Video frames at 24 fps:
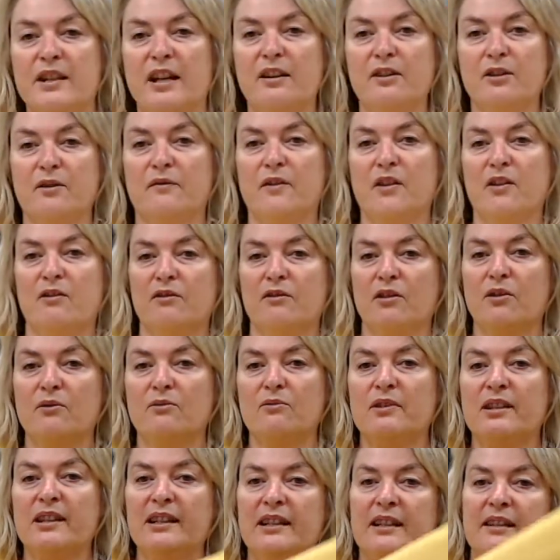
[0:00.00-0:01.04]
of our gold
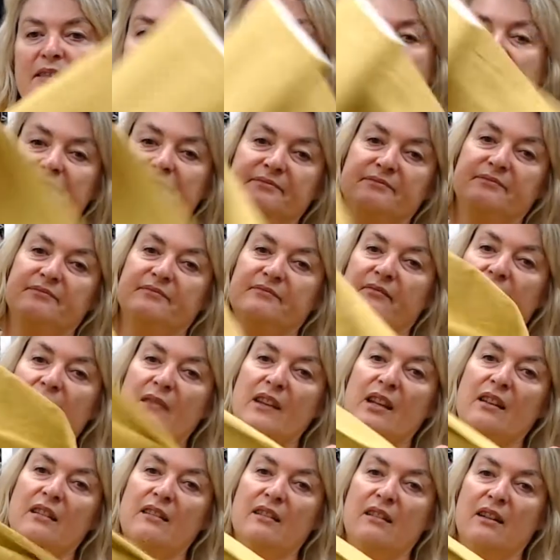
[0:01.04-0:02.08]
linen.
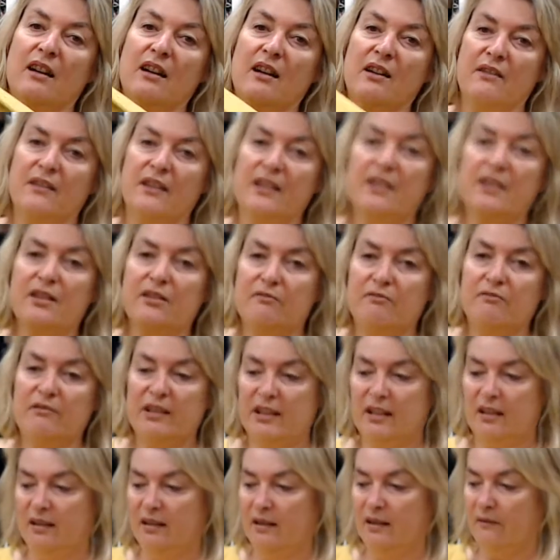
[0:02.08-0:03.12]
This is a really
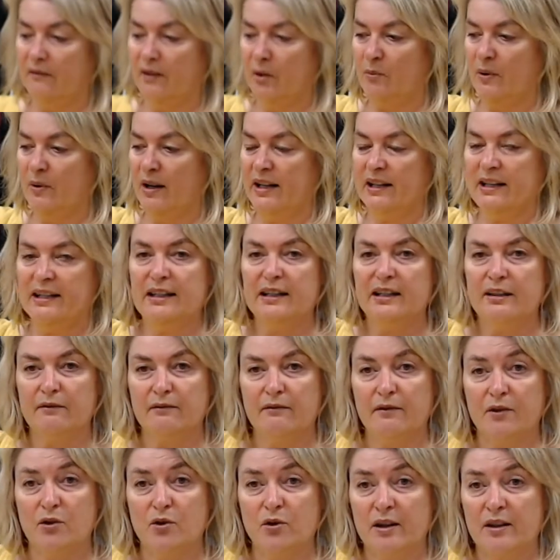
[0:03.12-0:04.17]
lovely weight linen for
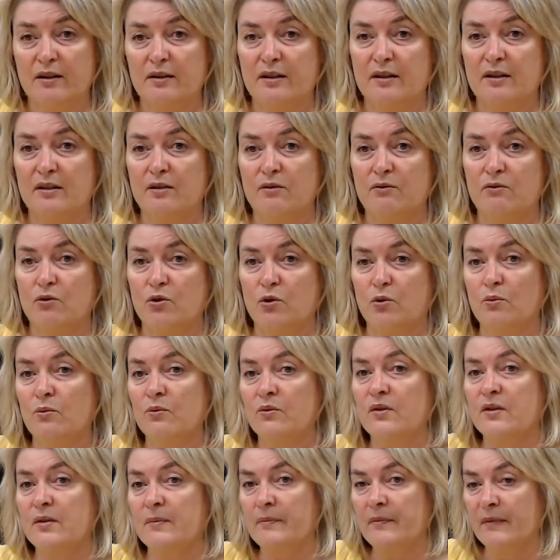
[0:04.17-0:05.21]
trousers and
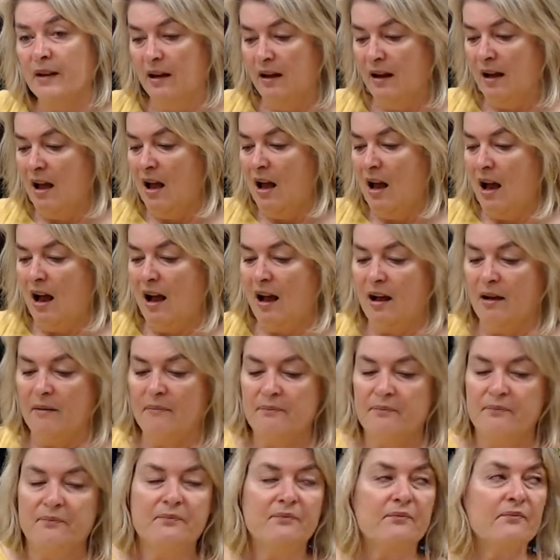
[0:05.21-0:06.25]
shorts.
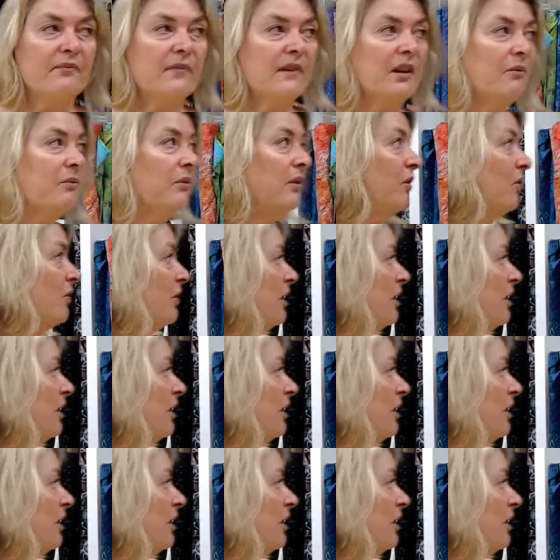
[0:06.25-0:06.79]
We've got it in